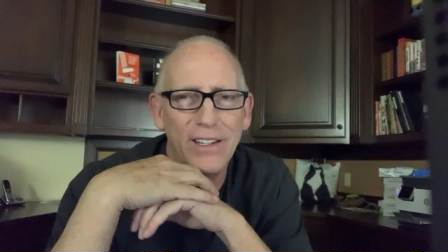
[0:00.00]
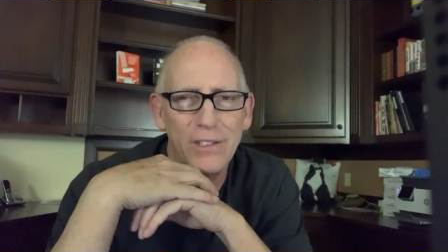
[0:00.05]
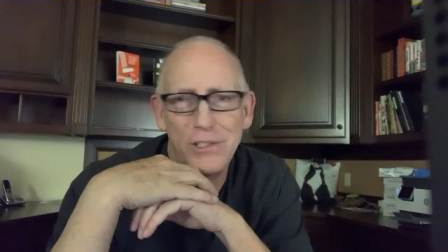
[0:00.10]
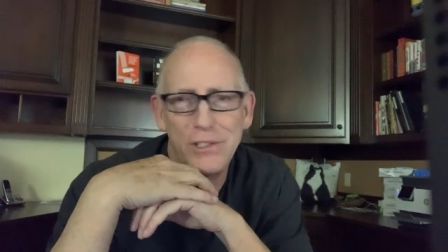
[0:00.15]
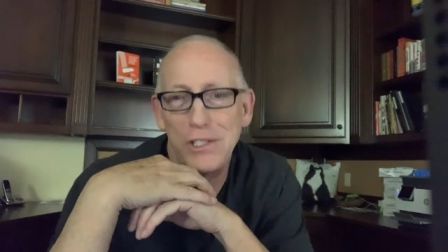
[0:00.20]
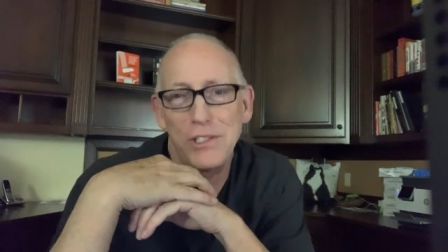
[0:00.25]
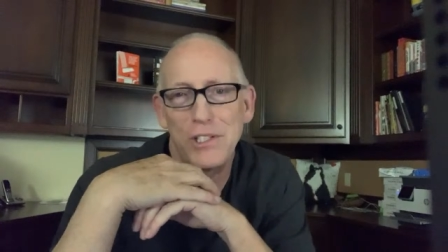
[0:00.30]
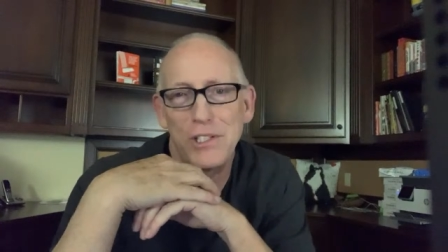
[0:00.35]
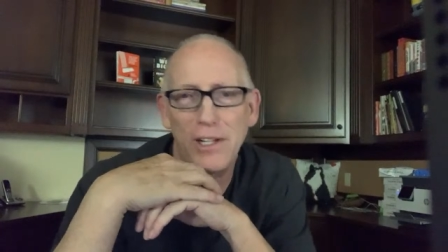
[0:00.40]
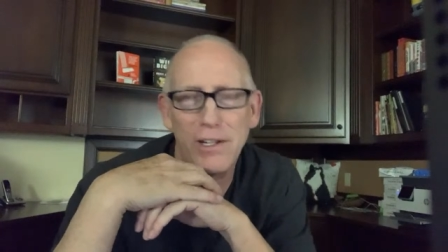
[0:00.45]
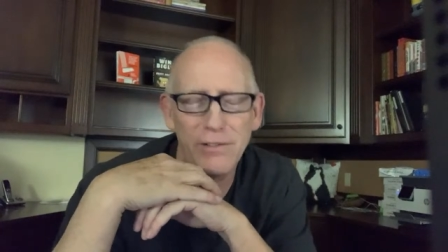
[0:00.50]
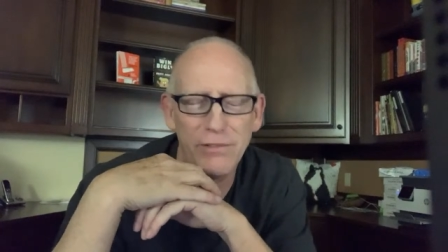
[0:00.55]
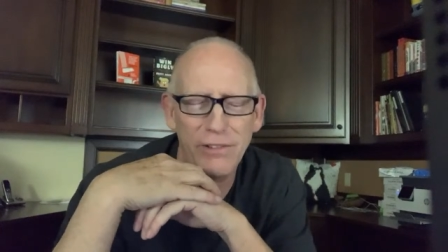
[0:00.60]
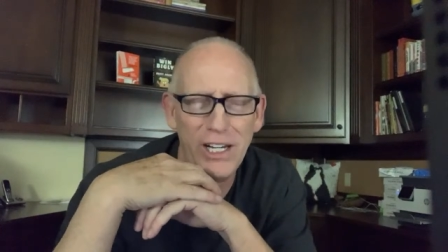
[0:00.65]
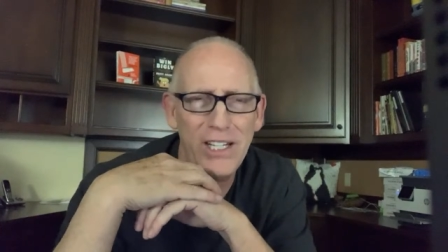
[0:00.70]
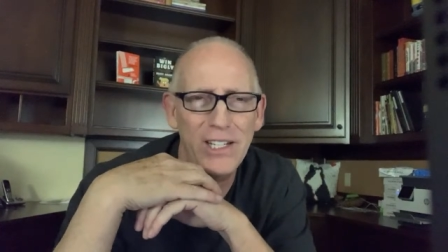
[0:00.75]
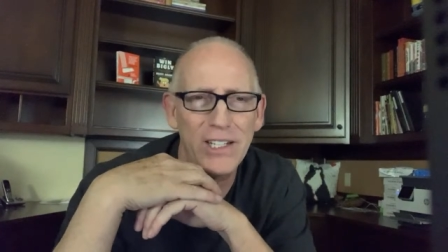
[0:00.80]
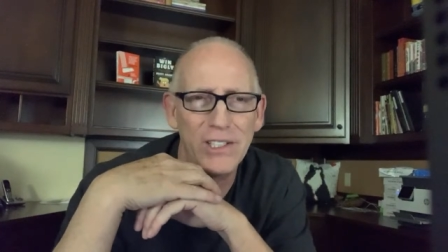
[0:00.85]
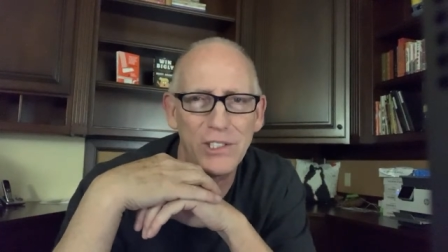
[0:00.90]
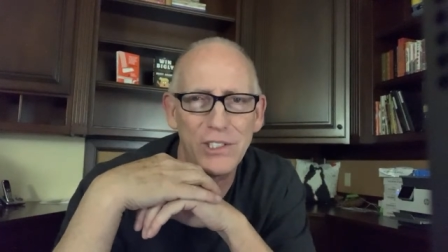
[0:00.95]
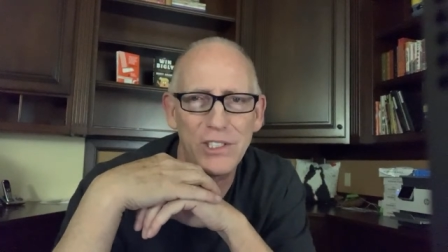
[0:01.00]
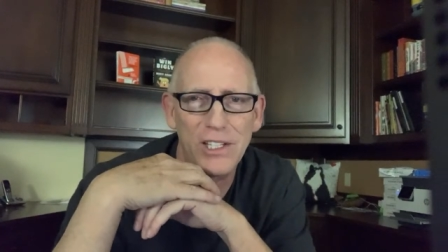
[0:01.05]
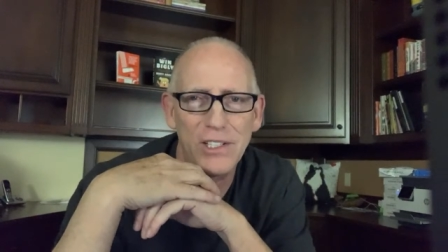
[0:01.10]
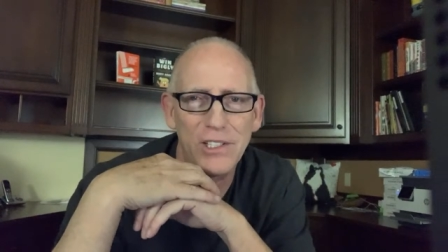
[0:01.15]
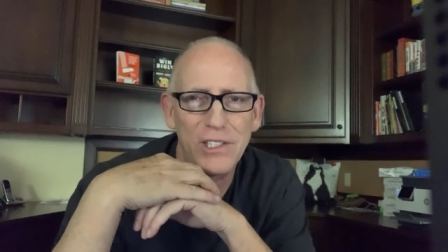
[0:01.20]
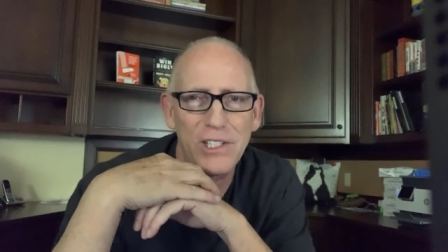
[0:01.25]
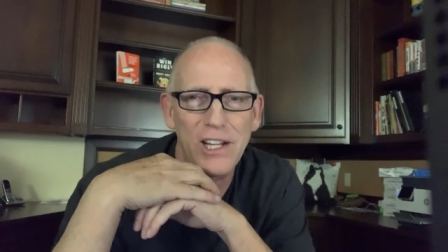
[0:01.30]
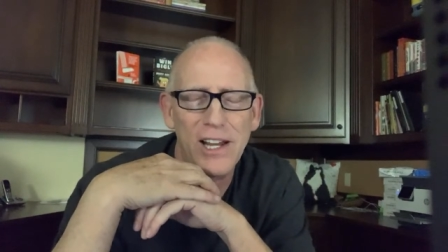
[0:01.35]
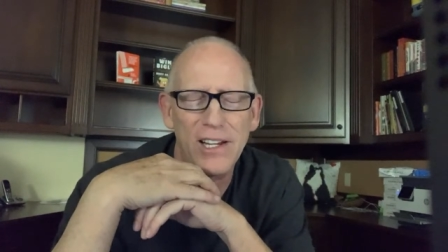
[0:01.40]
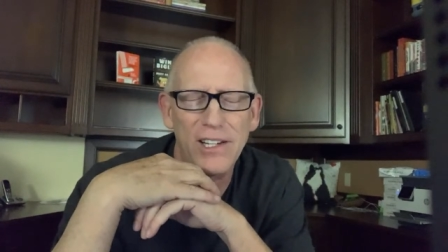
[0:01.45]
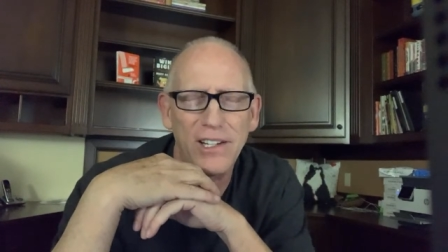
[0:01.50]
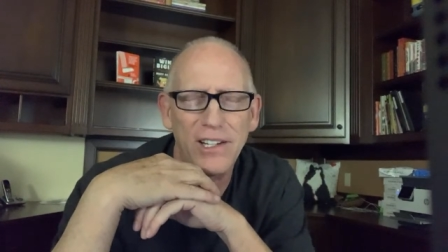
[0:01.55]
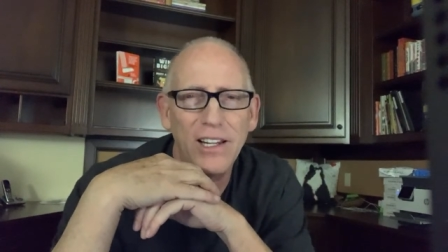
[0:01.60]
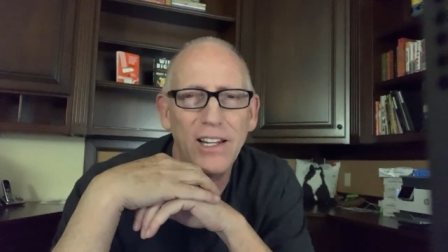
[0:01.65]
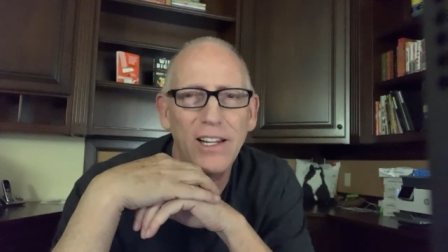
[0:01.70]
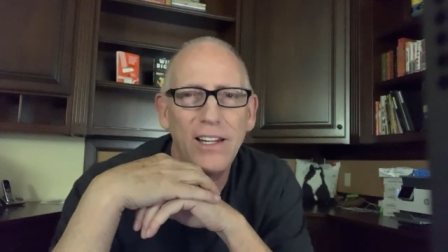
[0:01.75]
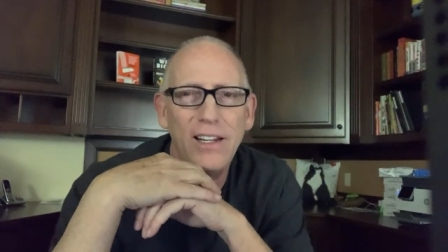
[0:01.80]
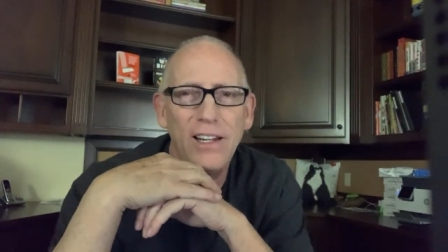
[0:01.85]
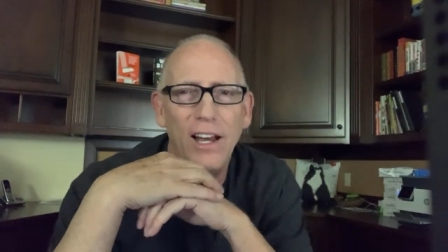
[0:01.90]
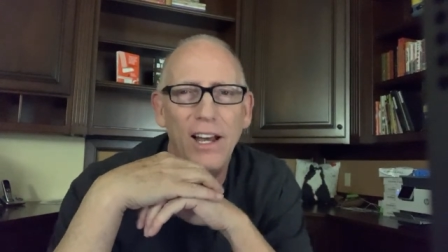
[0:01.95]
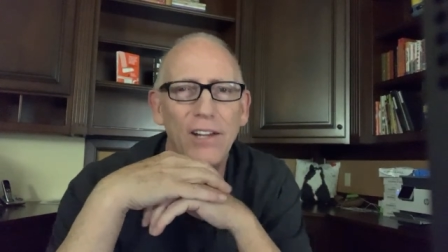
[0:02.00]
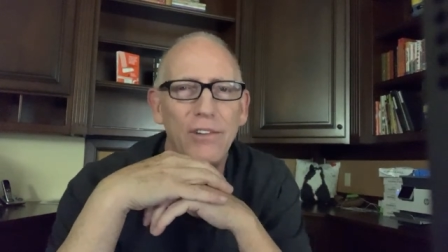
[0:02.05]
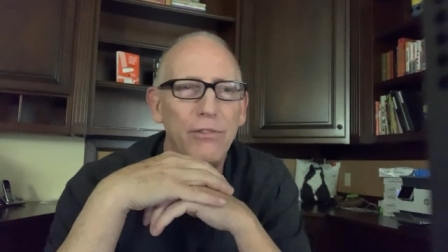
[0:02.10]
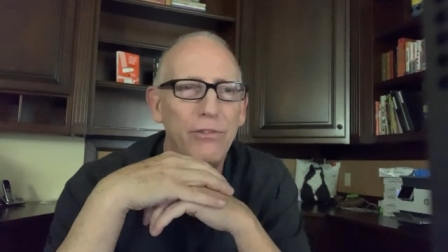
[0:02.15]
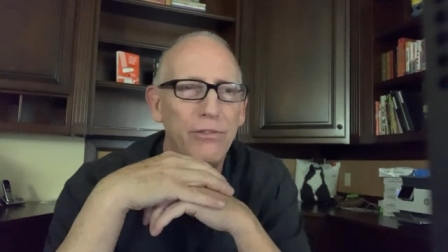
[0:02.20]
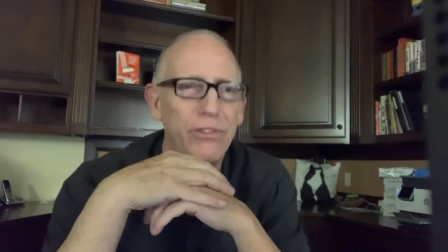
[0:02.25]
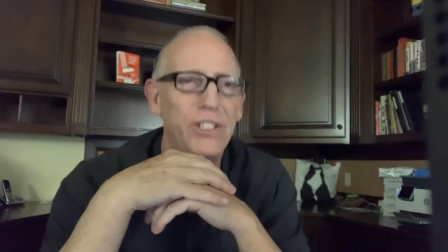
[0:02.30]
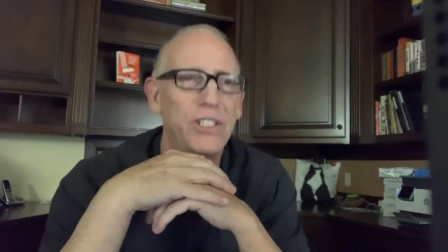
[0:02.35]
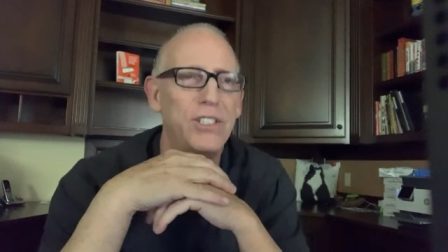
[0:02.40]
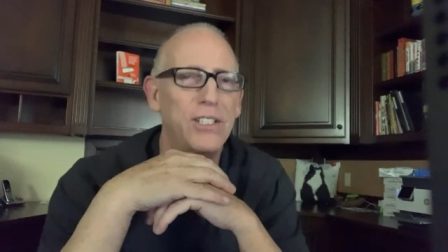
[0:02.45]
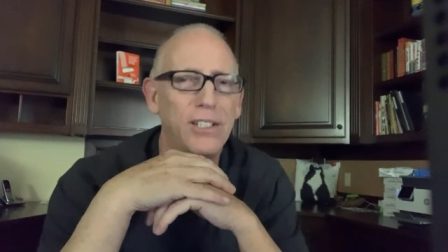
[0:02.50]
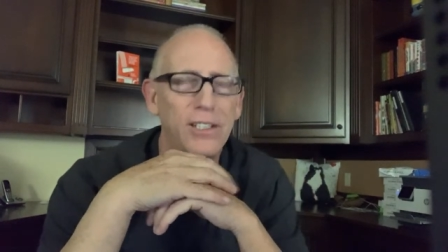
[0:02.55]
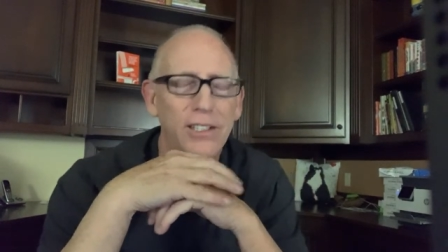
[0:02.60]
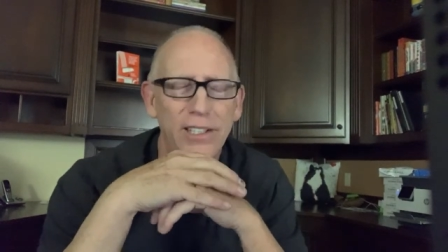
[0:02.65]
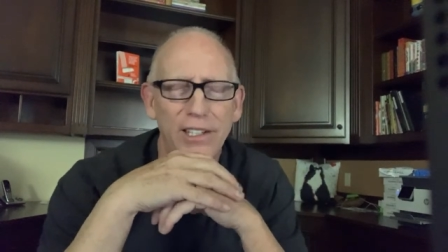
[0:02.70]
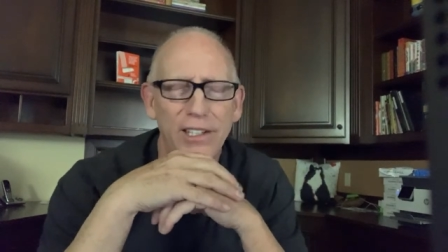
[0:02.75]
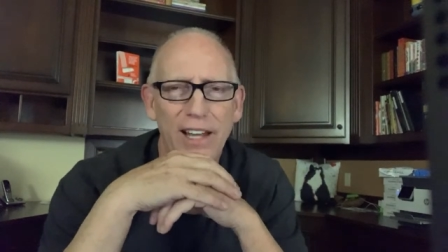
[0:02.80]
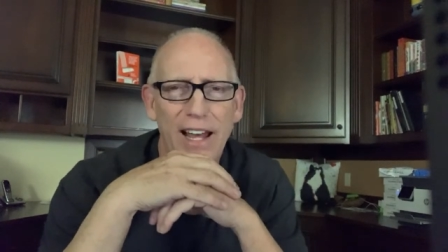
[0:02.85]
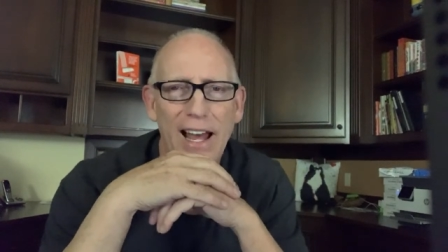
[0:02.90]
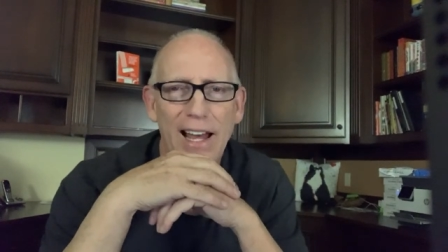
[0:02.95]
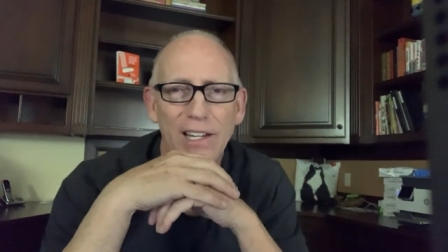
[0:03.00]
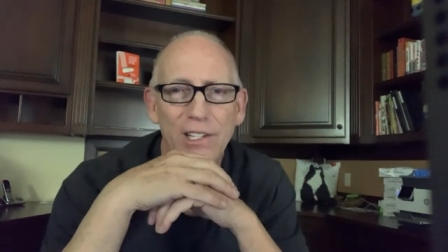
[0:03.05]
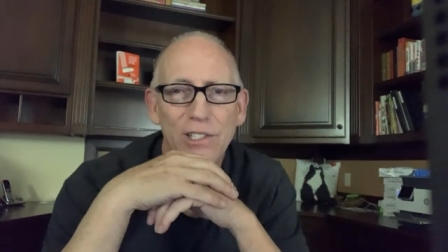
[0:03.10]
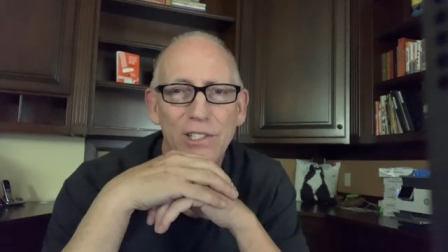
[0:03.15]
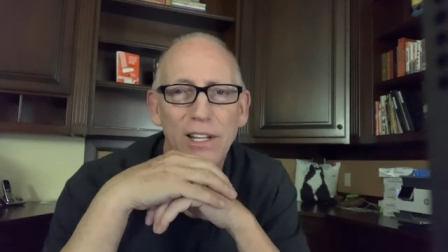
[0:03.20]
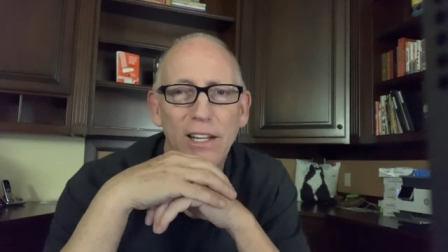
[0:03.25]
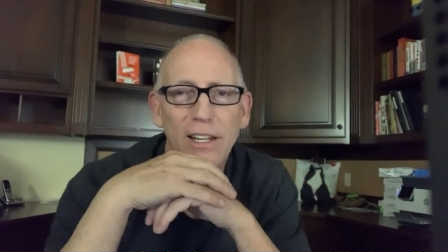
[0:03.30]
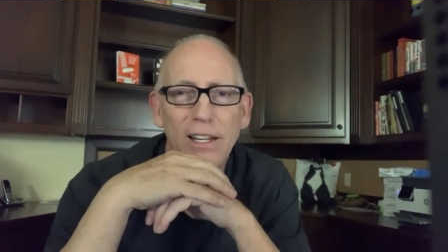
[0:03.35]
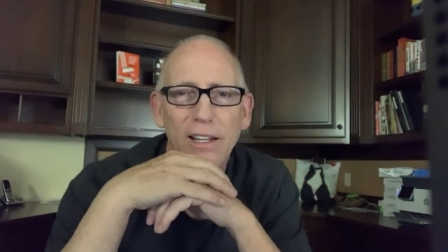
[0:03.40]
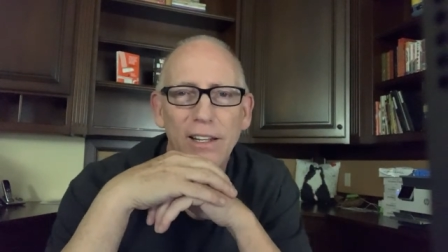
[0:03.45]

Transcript: It's just a convenience that is not, a, not physically attached.